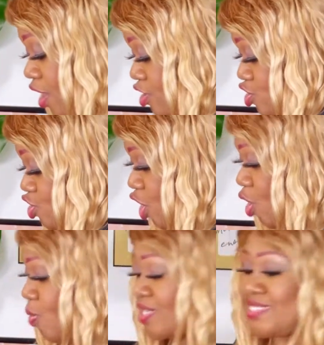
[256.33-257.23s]

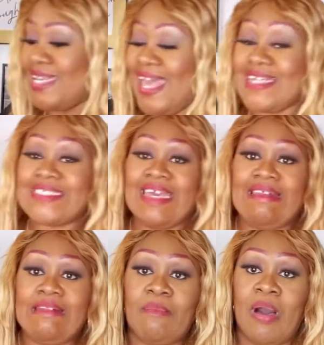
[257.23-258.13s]
So what's next
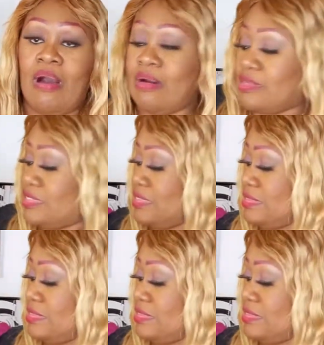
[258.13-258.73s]
in the box?